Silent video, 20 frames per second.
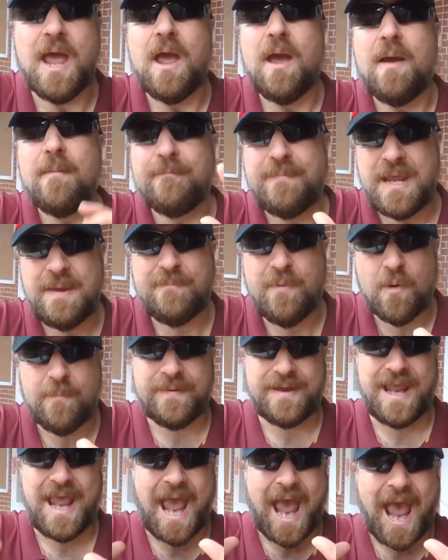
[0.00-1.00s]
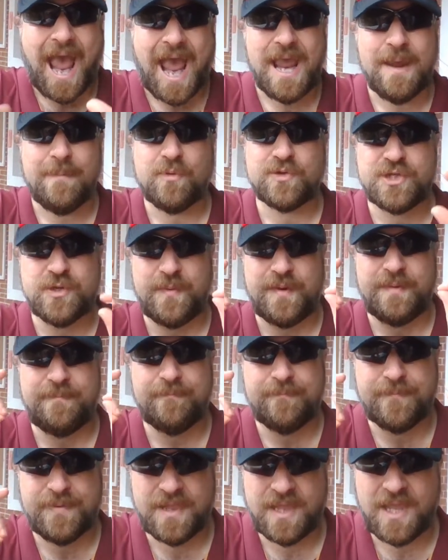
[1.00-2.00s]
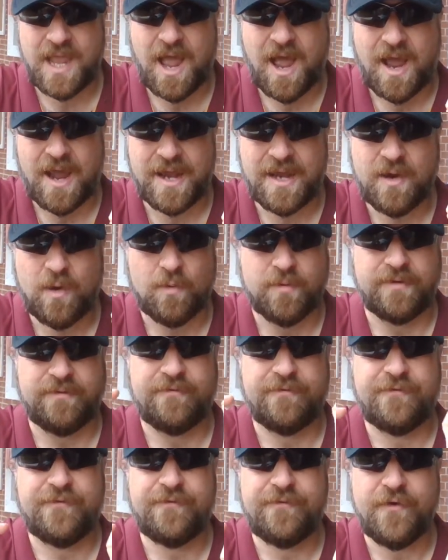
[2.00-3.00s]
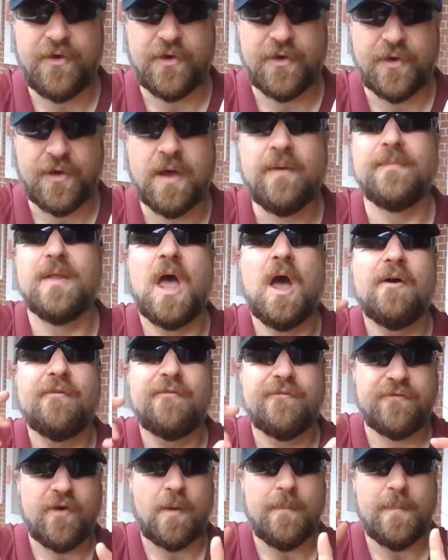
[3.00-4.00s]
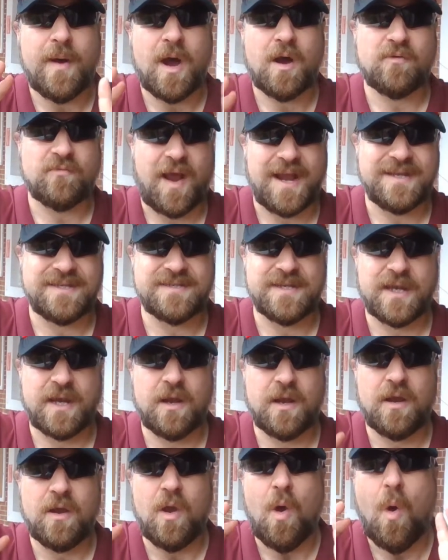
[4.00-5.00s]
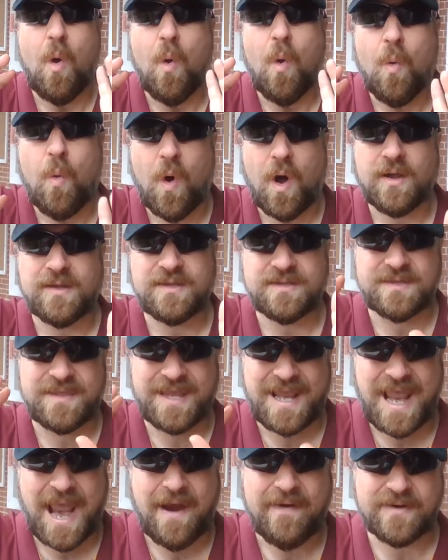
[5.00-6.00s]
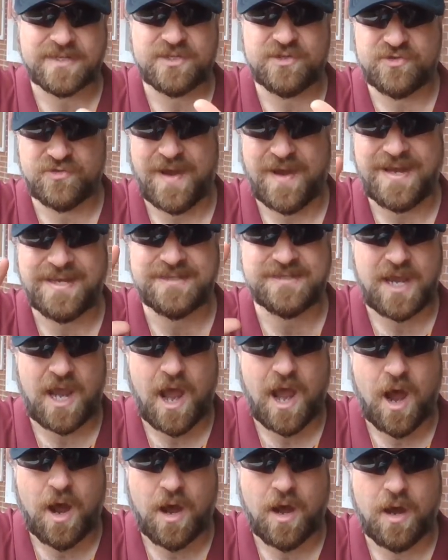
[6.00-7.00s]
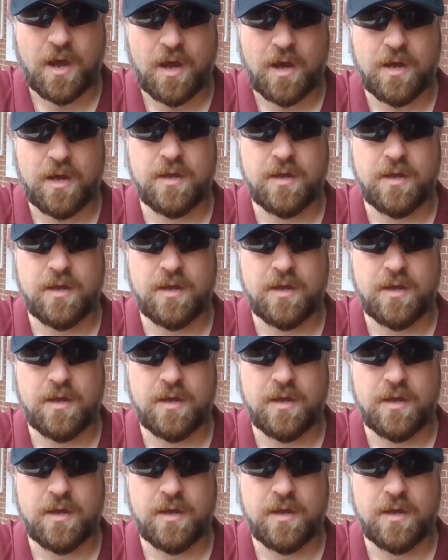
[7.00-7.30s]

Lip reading: people being able to imply or infer from our writing what the character traits are.